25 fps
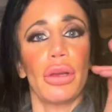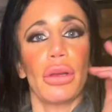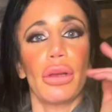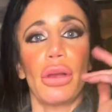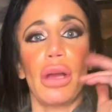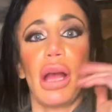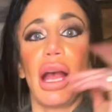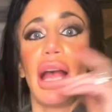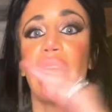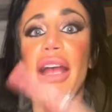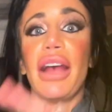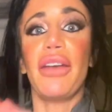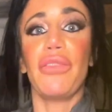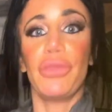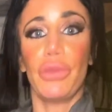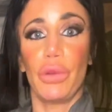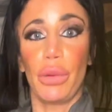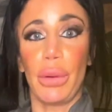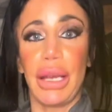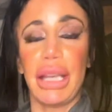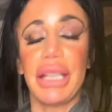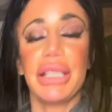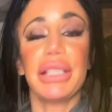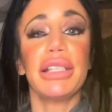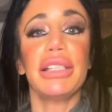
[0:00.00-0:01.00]
I have
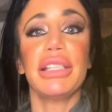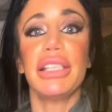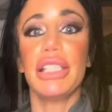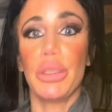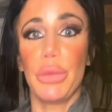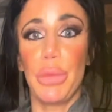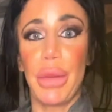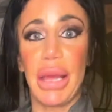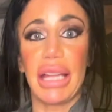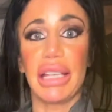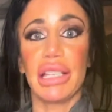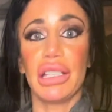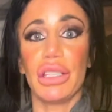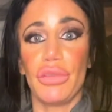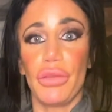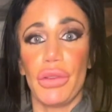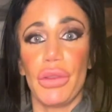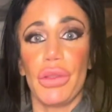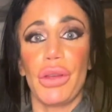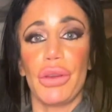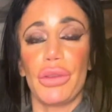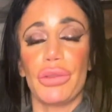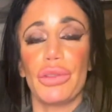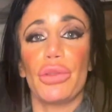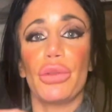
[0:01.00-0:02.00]
grace and space for
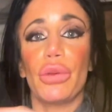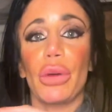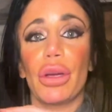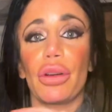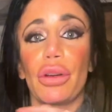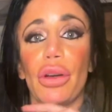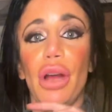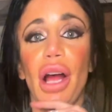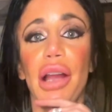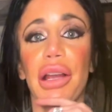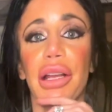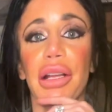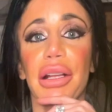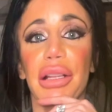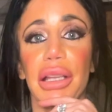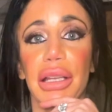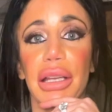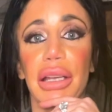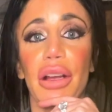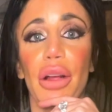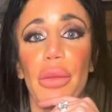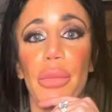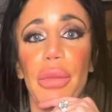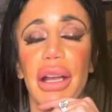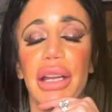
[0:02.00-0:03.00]
those who are chronically
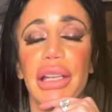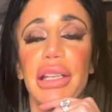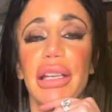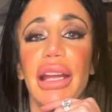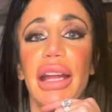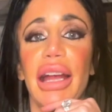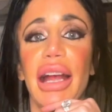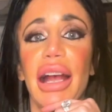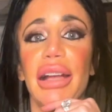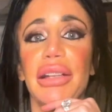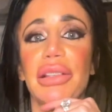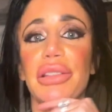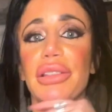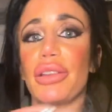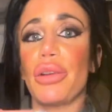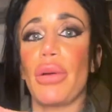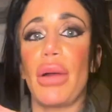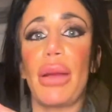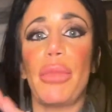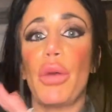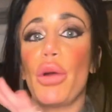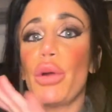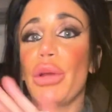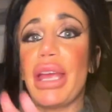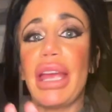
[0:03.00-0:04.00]
ill, might I add. So
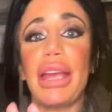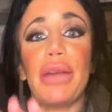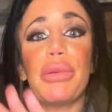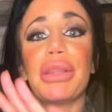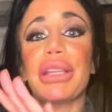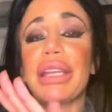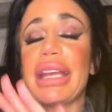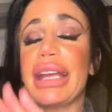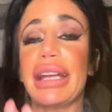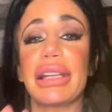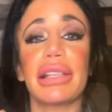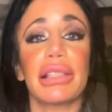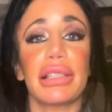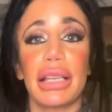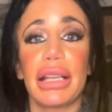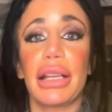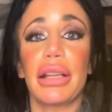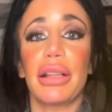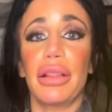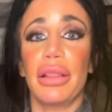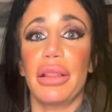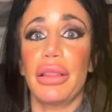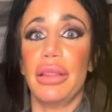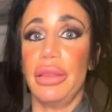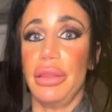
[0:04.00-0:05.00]
I'm okay with
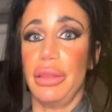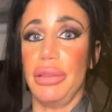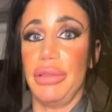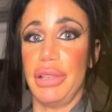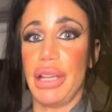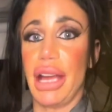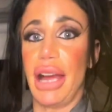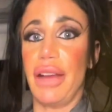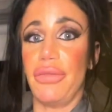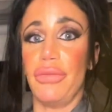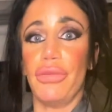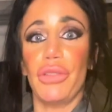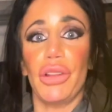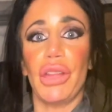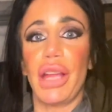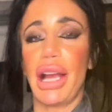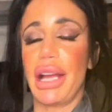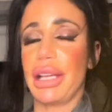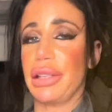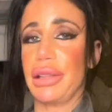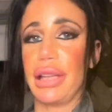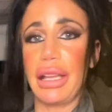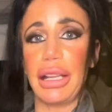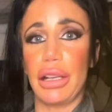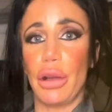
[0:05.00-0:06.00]
canceling debt for
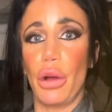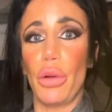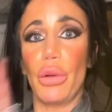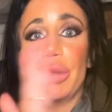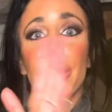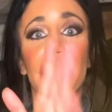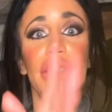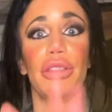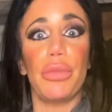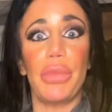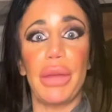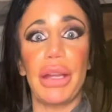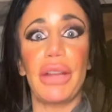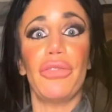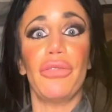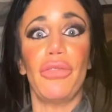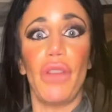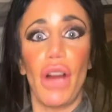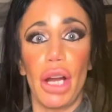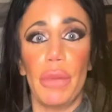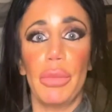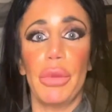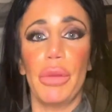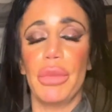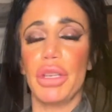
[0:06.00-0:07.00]
that. They go into the big
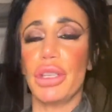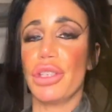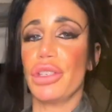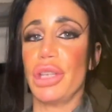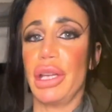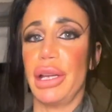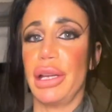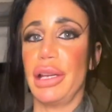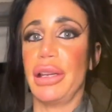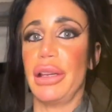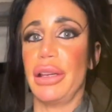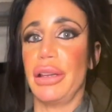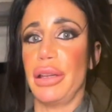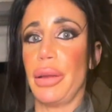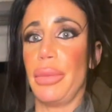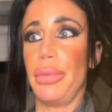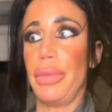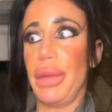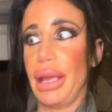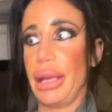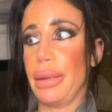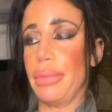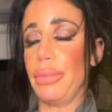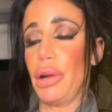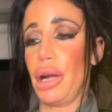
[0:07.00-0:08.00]
pharma machine and end up
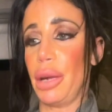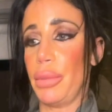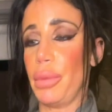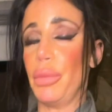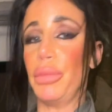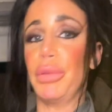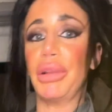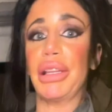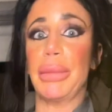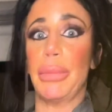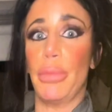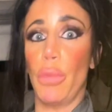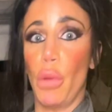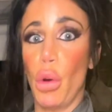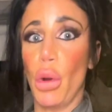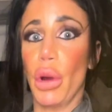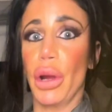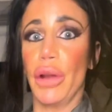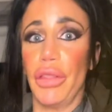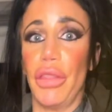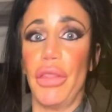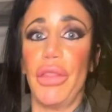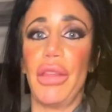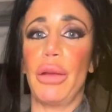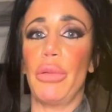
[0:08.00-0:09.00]
paying probably more
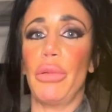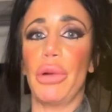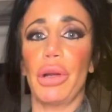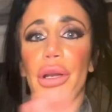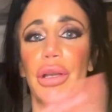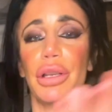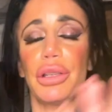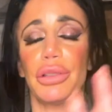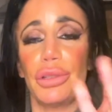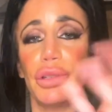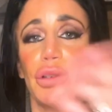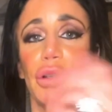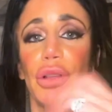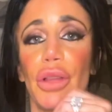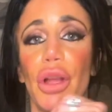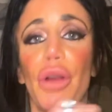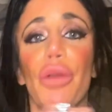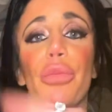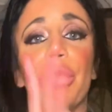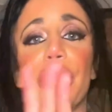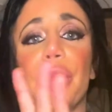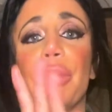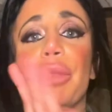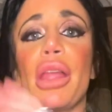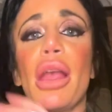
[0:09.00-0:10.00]
than they would on a student loan.
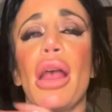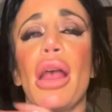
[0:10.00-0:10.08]
But